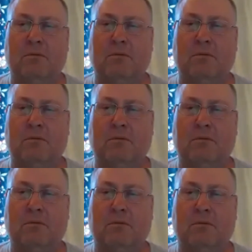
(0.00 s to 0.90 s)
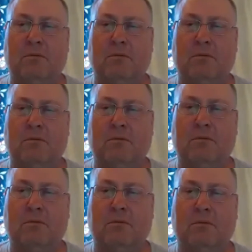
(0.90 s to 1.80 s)
Oh great big
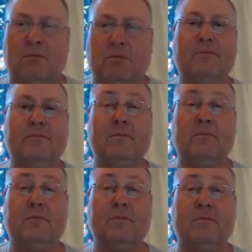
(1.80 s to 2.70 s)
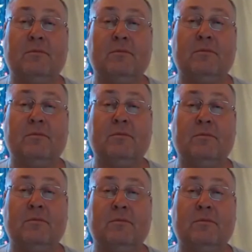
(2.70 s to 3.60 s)
one. He looks really
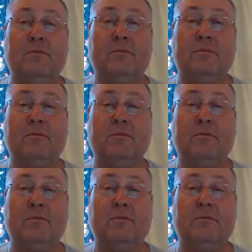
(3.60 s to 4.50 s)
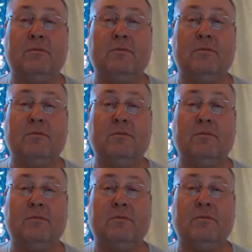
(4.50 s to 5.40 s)
super surprised and he says to you in a
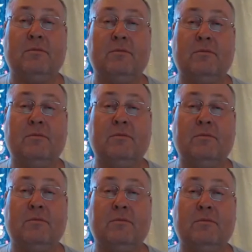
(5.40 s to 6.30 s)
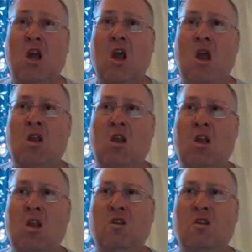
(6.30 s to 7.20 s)
weird accent, You
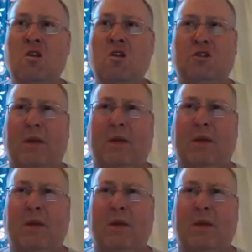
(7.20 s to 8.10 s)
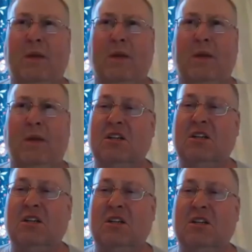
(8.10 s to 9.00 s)
speak giant?
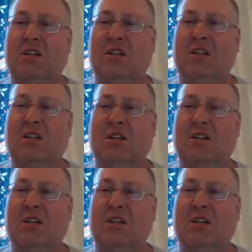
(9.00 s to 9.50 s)
Yes.